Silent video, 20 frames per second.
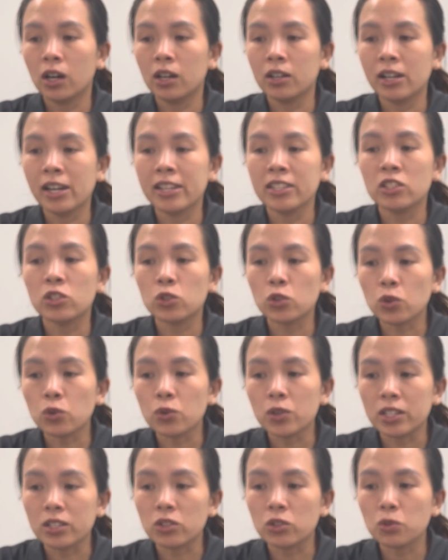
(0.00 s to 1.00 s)
and
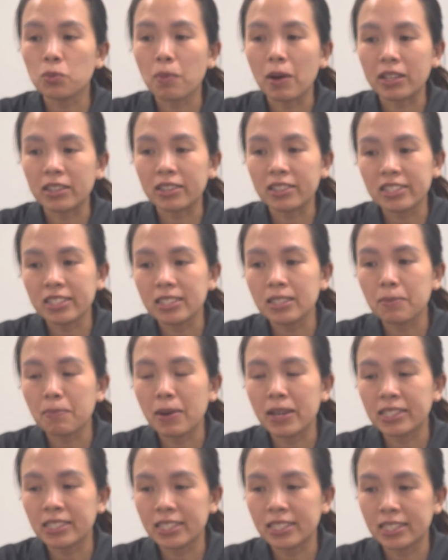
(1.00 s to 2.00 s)
student to
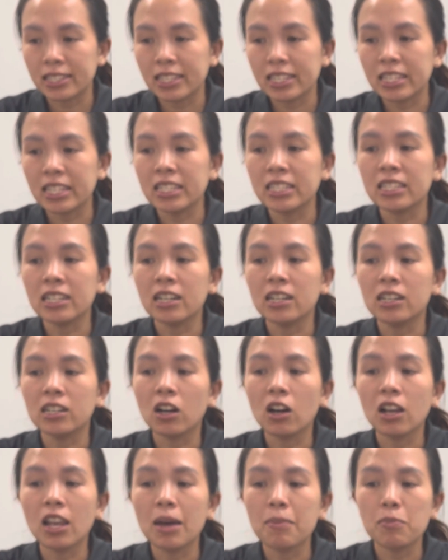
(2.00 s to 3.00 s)
participate in a
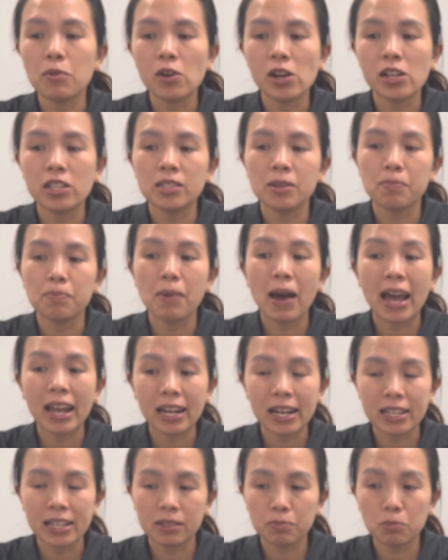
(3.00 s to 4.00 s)
collaborative
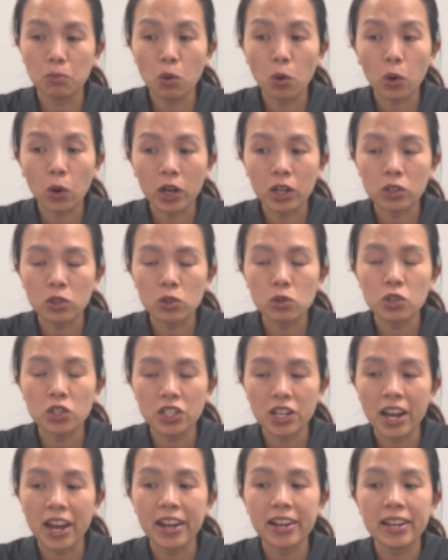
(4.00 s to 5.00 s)
Padlet board to
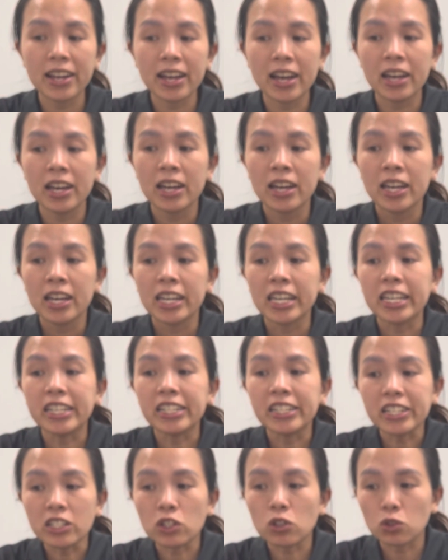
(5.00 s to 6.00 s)
share their
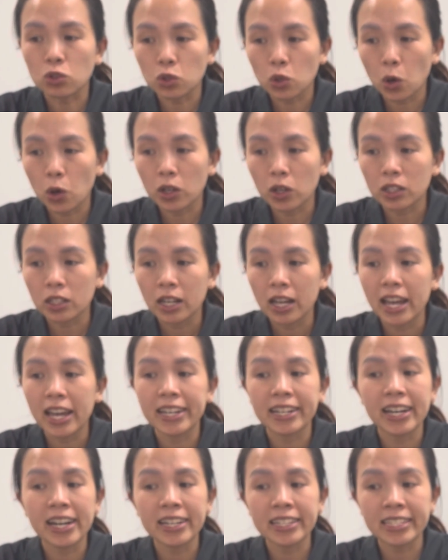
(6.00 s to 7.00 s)
initial thought
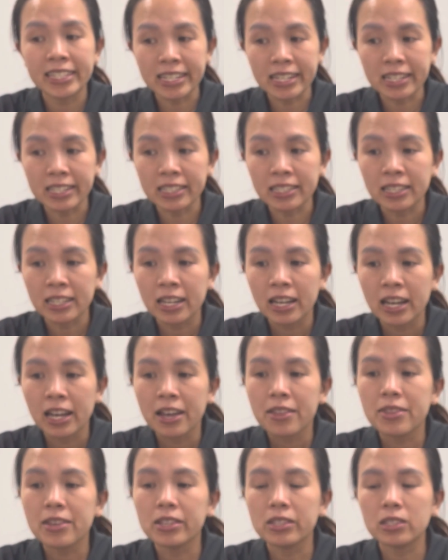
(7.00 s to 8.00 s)
and ideas.
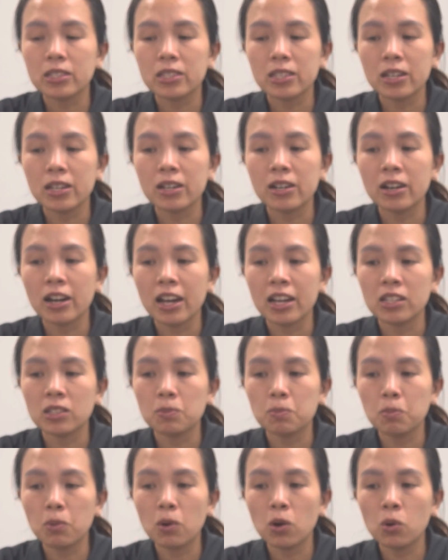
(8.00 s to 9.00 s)
This serves as
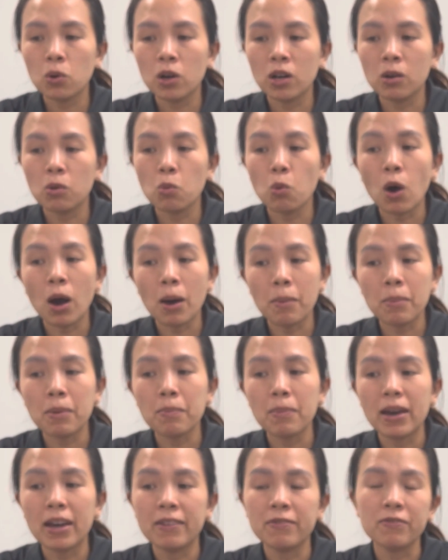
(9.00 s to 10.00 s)
both a
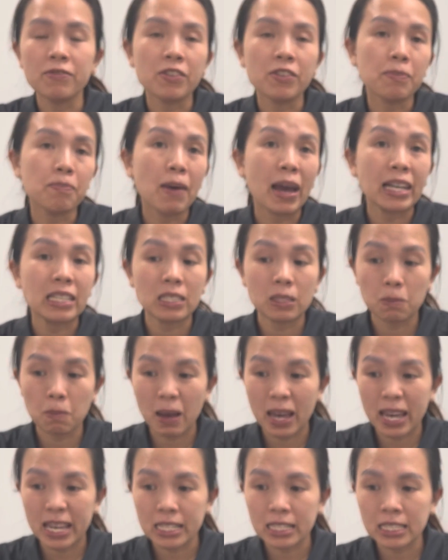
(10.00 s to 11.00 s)
warm-up and feedback
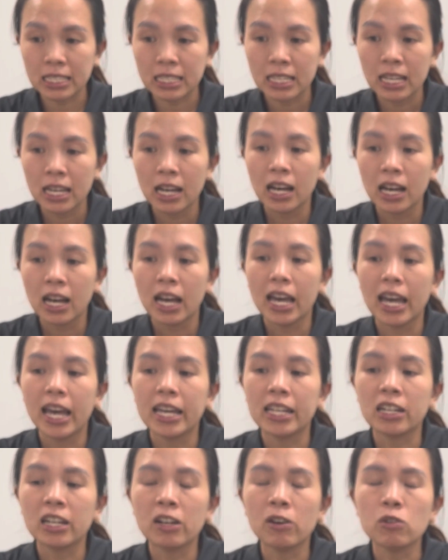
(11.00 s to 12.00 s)
space.
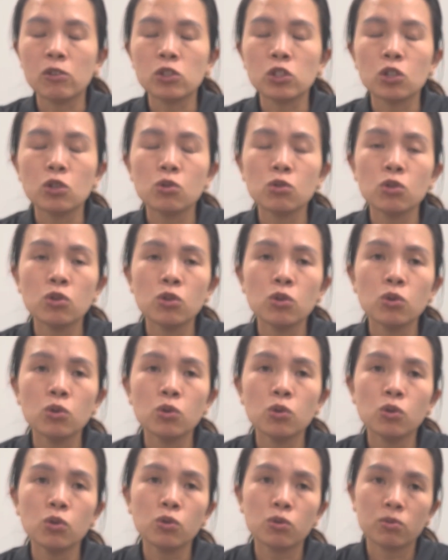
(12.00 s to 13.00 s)
And I also
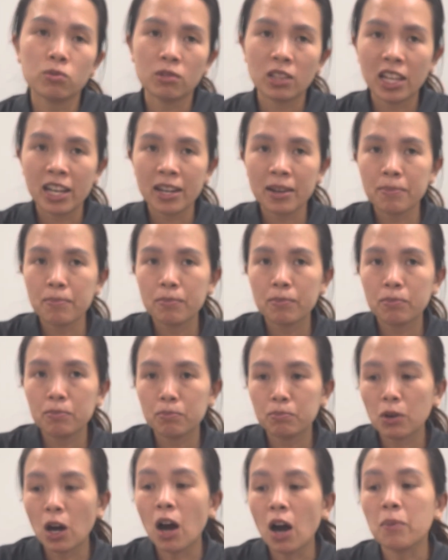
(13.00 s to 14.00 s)
do like
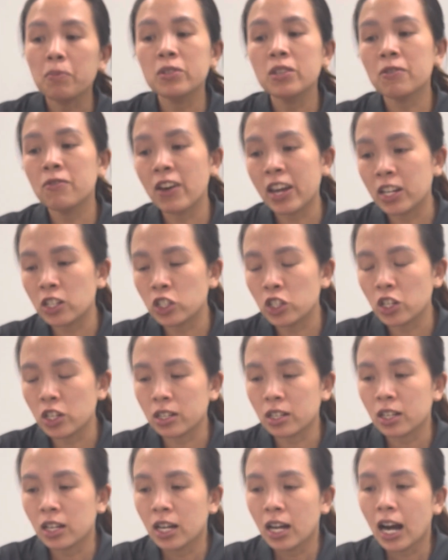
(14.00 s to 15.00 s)

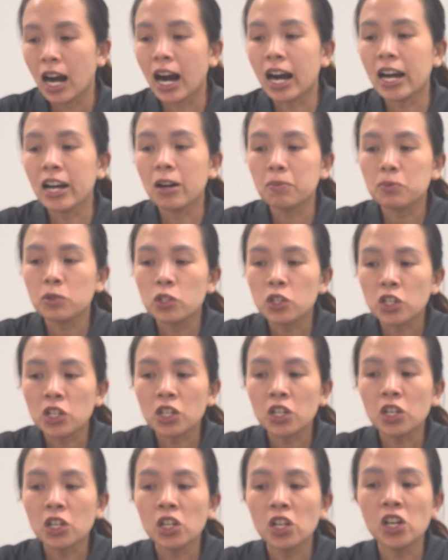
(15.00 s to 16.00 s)
observation. I
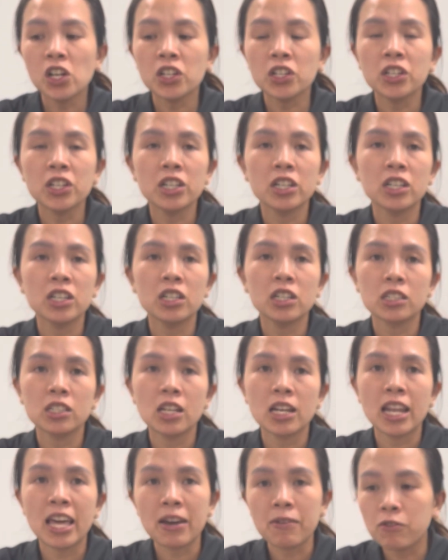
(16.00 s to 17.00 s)
observe learner the
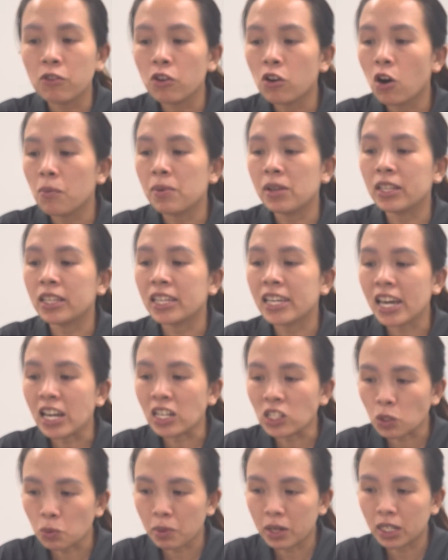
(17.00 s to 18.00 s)
level of
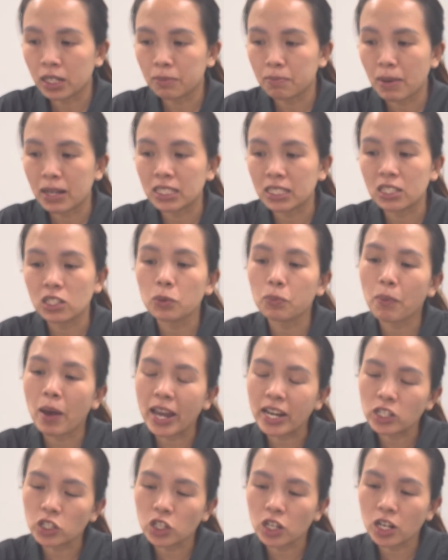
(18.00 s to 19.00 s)
engagement,
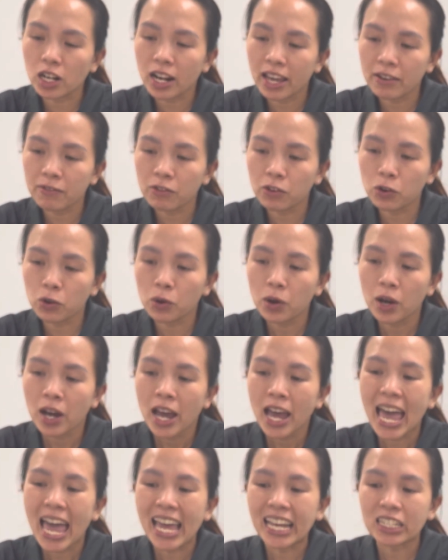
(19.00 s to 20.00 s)
participation level,
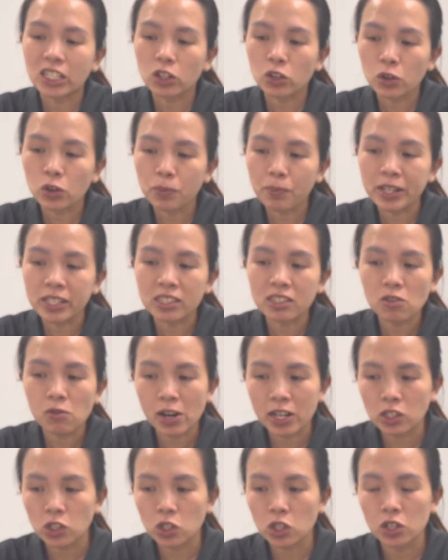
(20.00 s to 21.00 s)
and group
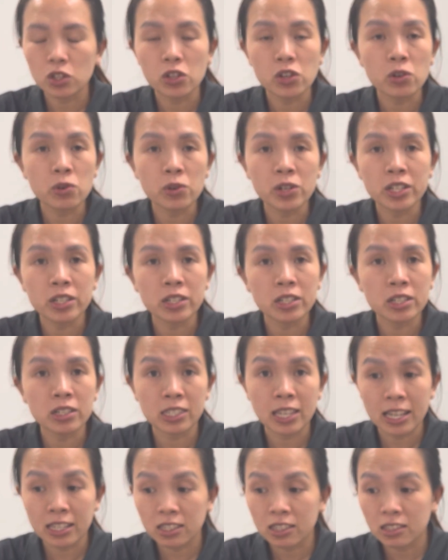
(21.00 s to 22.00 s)
interaction during the
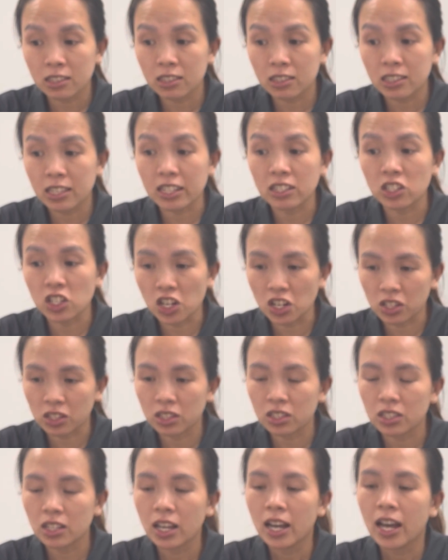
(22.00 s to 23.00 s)

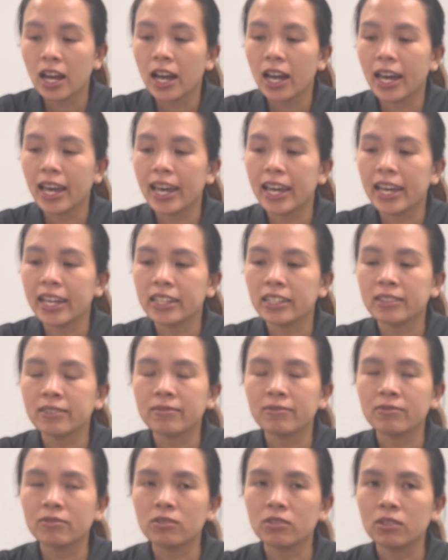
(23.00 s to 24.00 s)
sections.
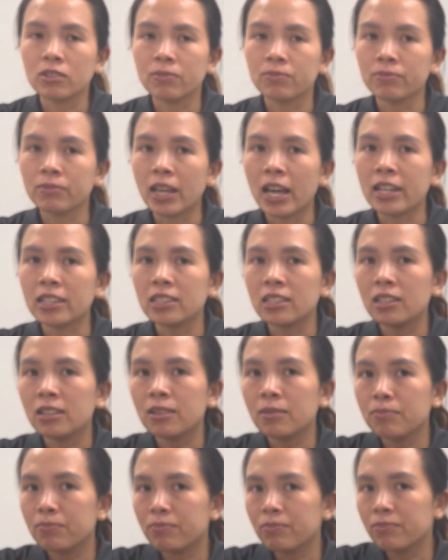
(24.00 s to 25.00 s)
And at the
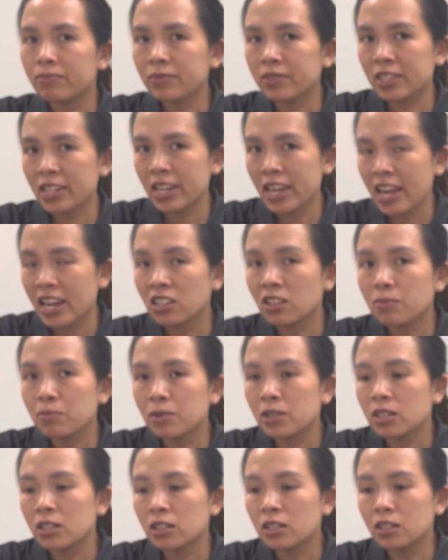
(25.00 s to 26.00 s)
end of
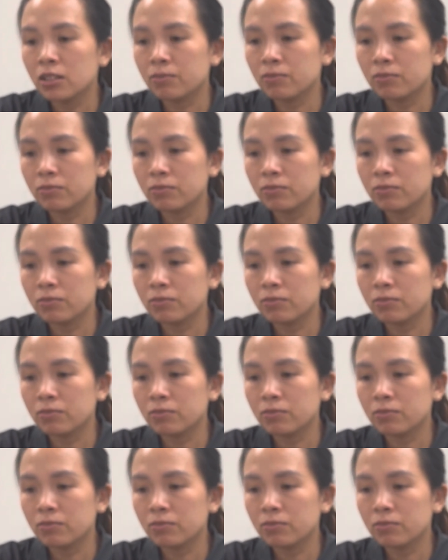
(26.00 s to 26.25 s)
the